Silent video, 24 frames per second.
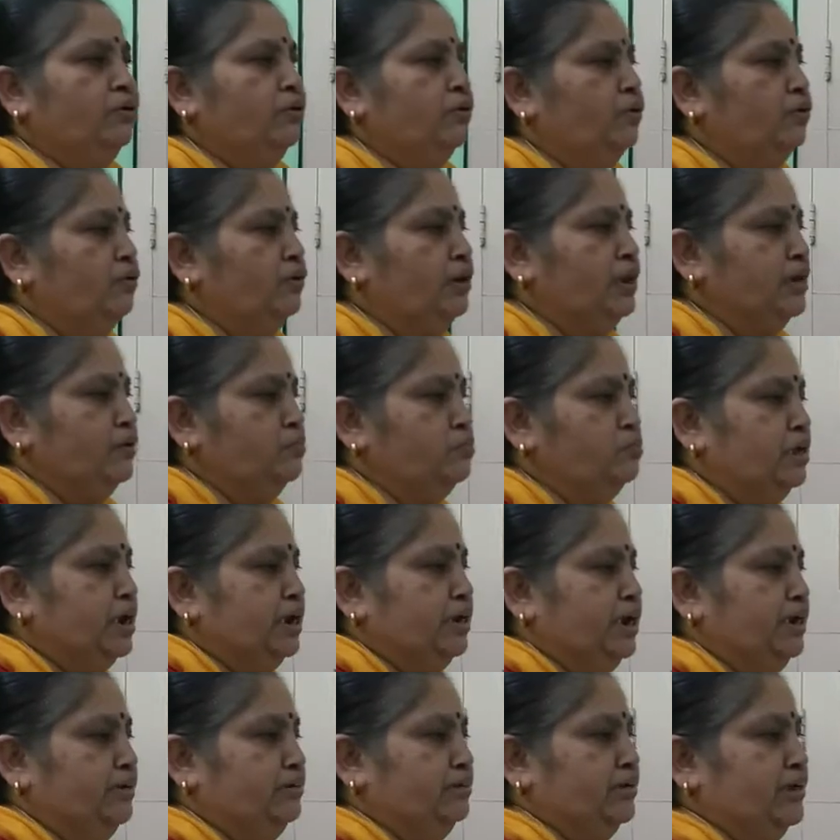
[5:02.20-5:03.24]
whole number
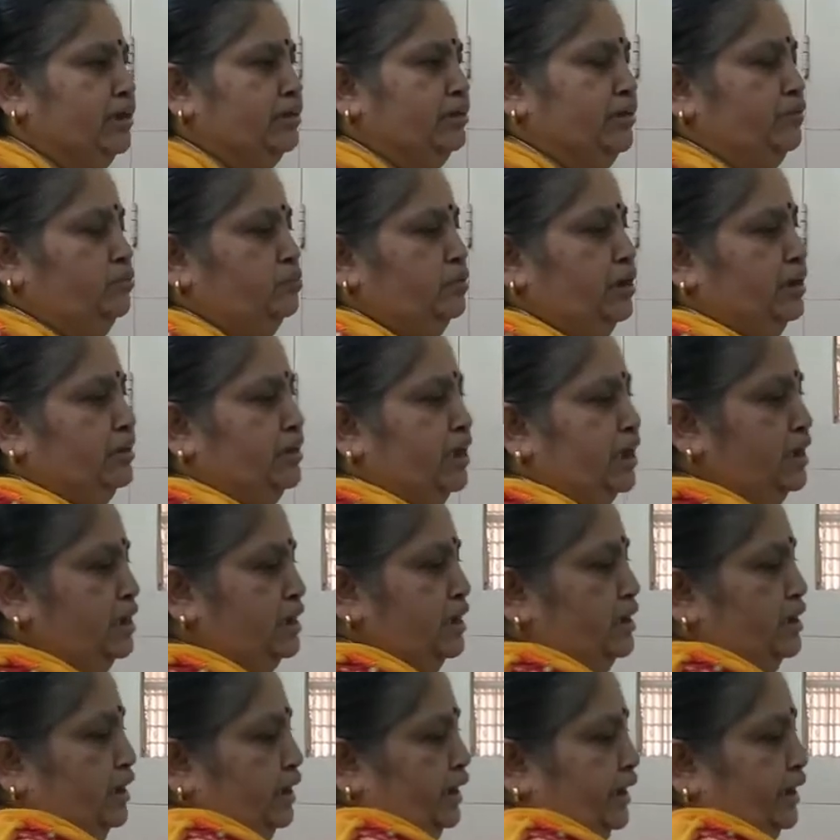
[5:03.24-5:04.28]
is nothing but a
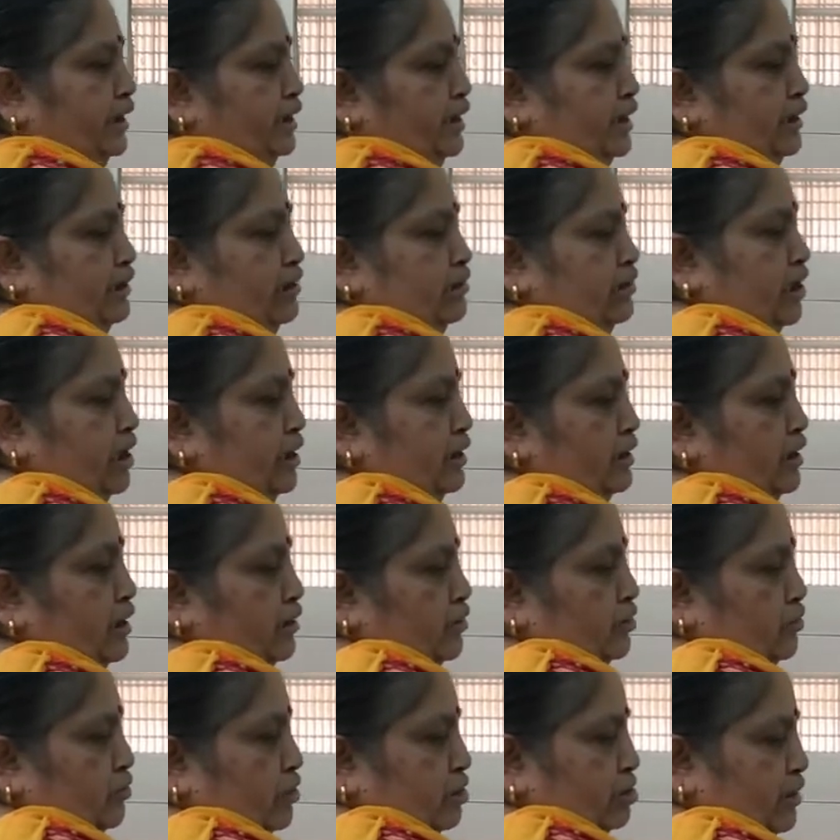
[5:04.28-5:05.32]
integer.
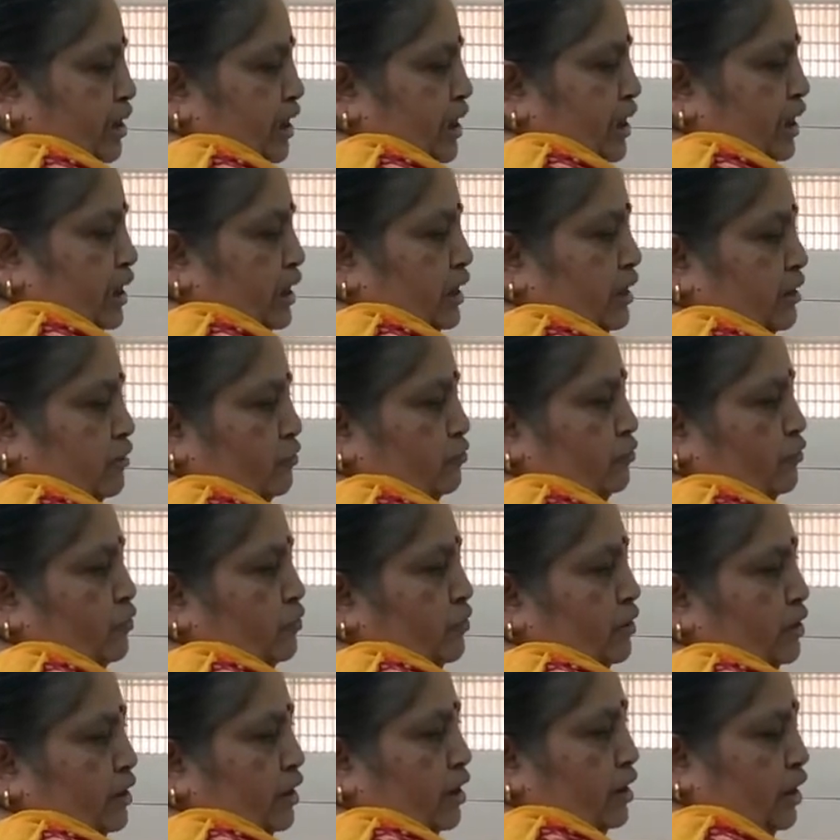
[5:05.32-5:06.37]
So 3,
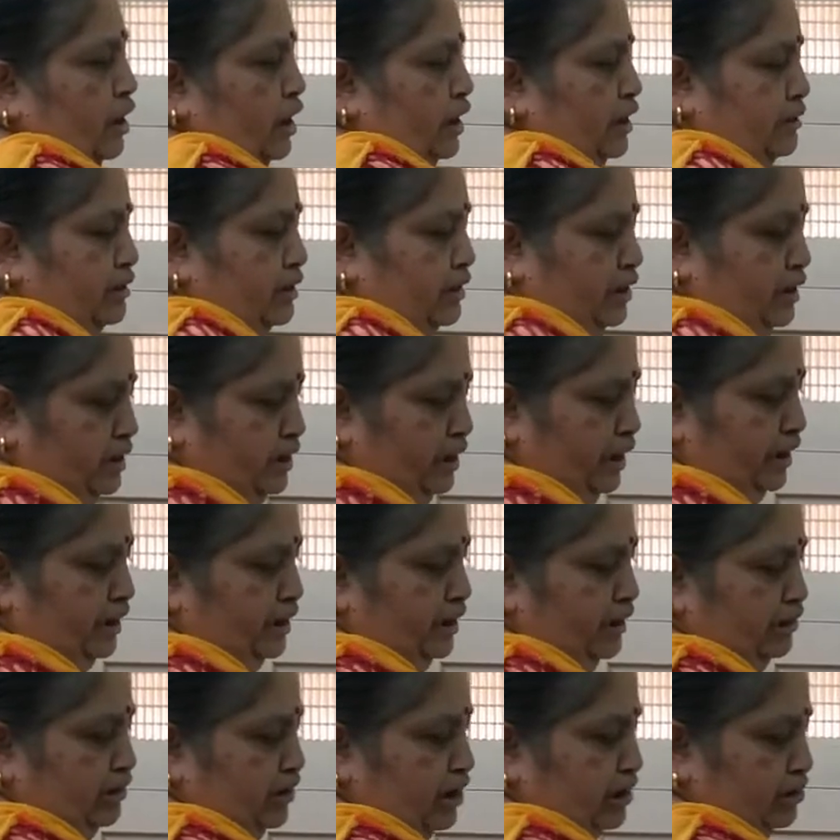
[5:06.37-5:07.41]
4 are the
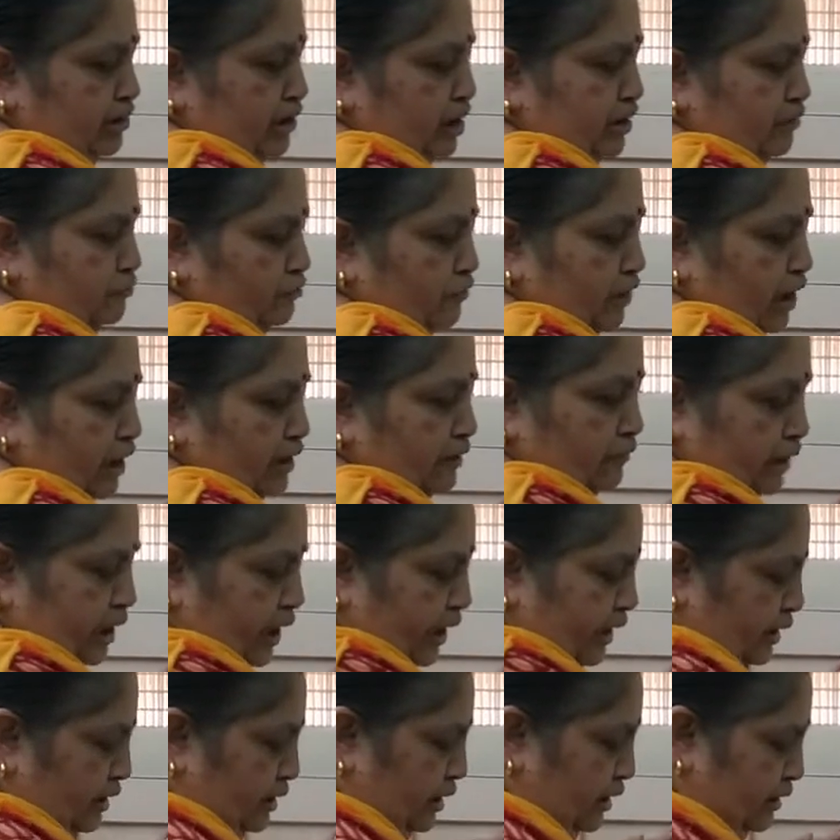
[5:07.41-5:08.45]
integers and 5,
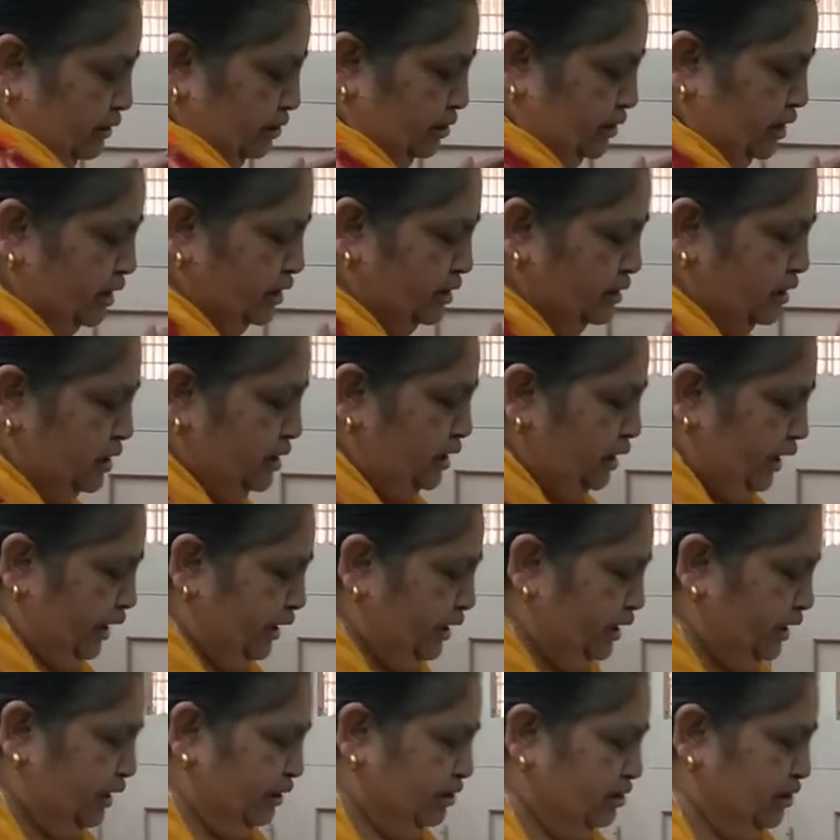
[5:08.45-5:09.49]
8 are the
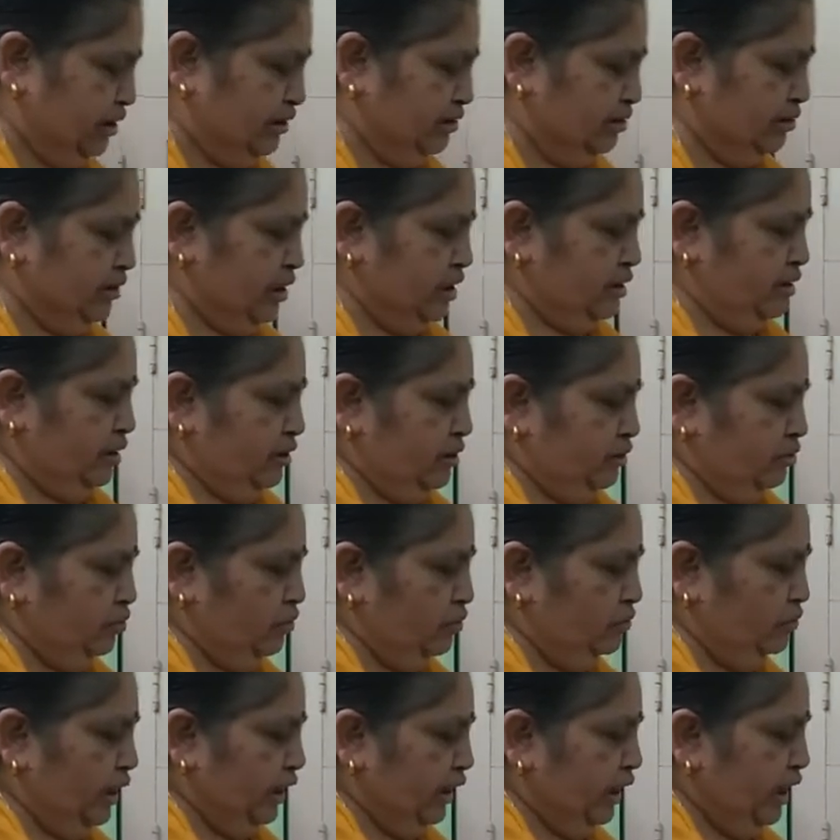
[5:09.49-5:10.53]
integers.
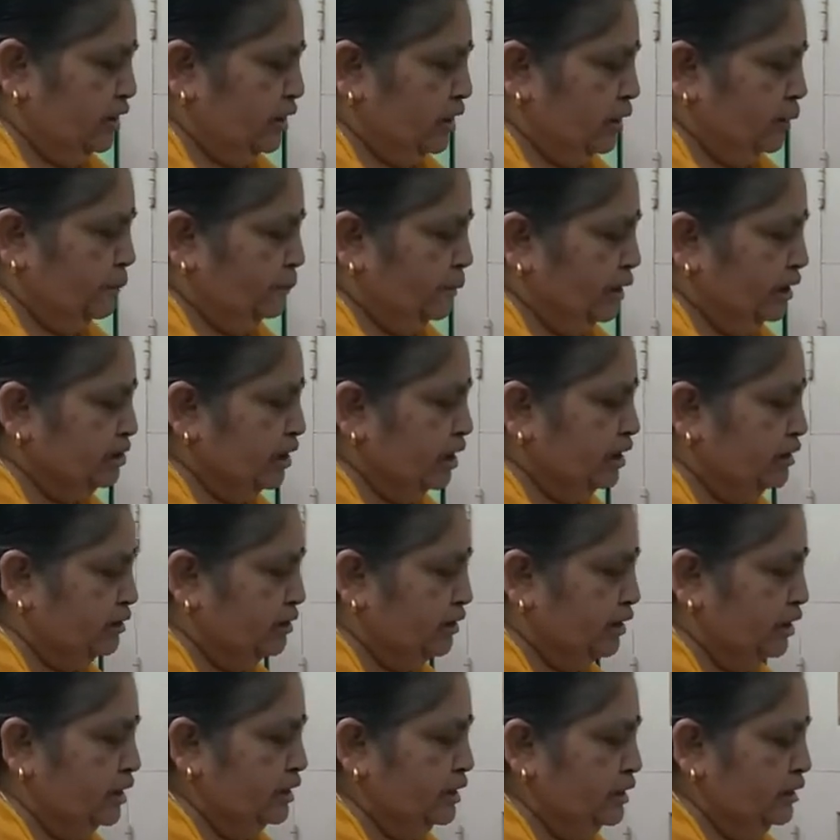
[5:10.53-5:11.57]
So we can represent
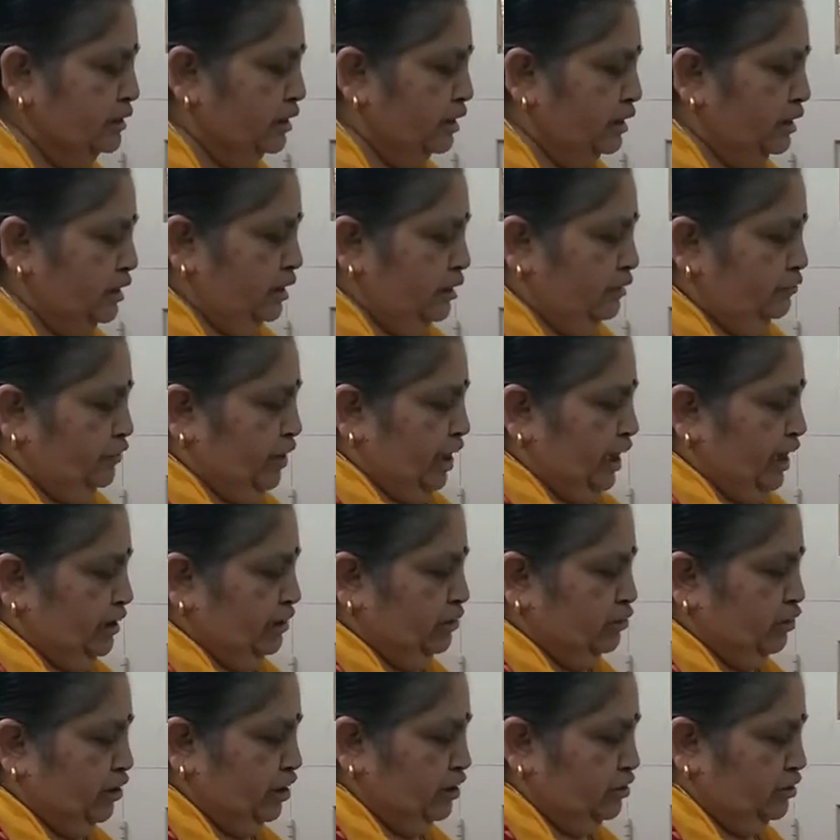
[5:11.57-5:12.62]
the
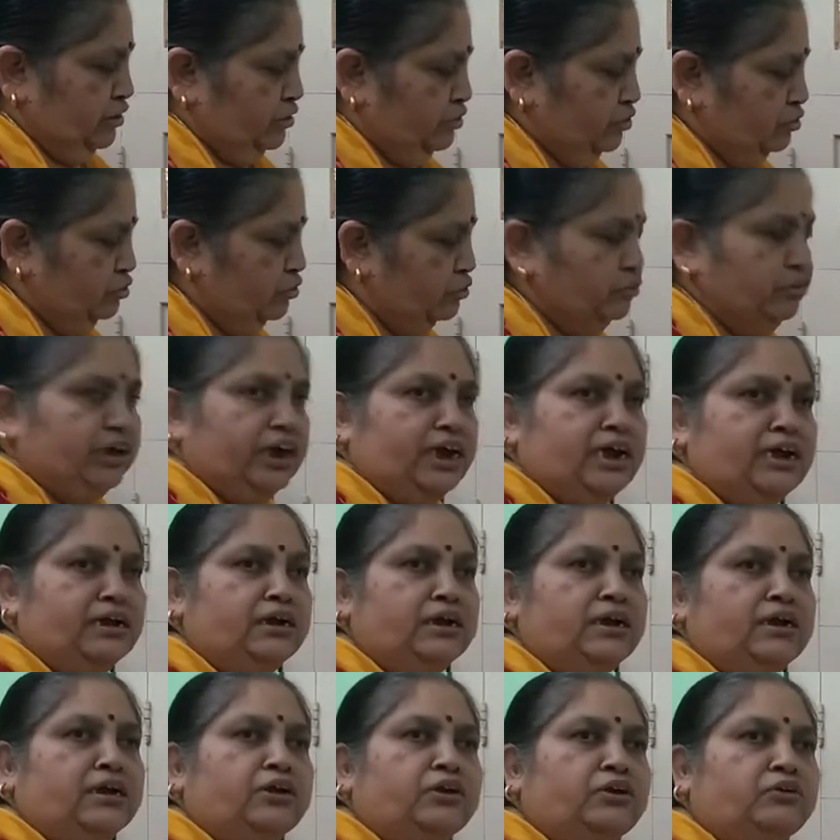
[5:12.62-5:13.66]
fraction through
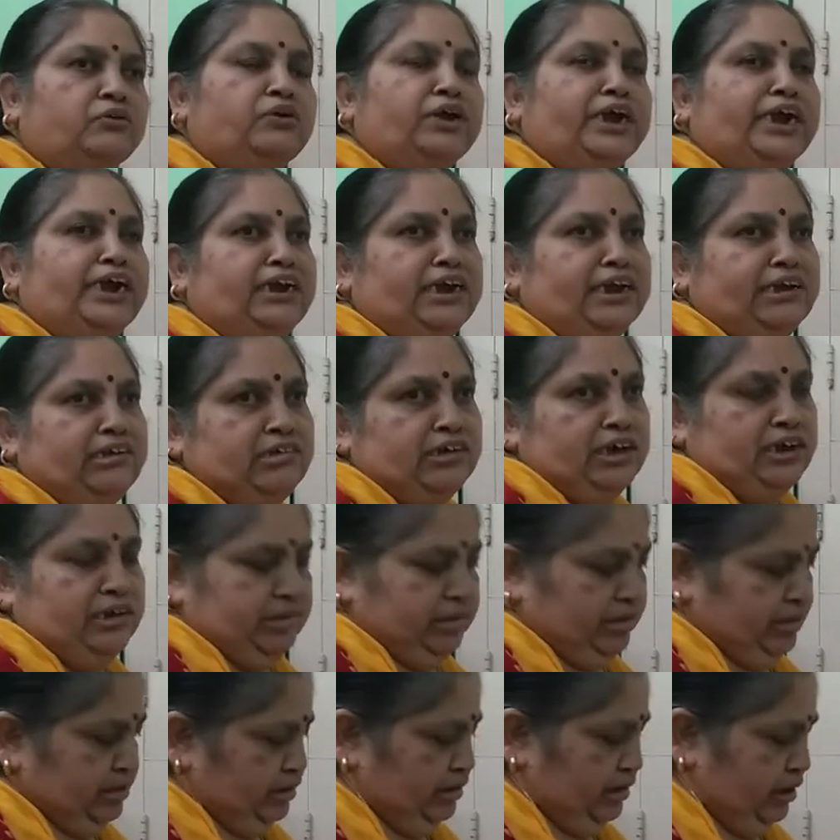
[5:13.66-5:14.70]
the two
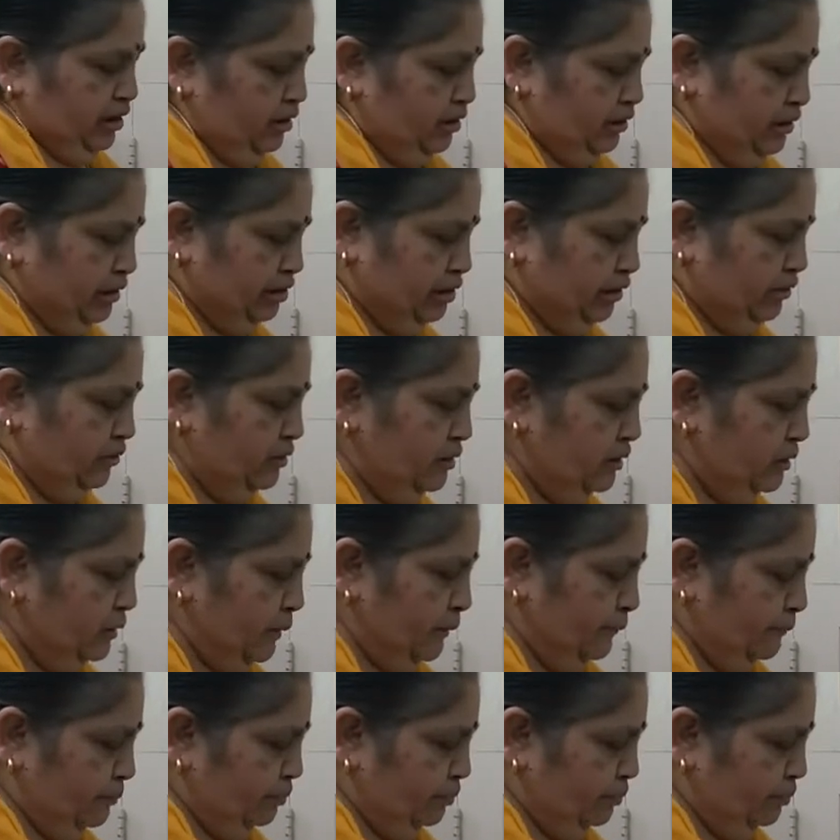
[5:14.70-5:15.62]
integers also,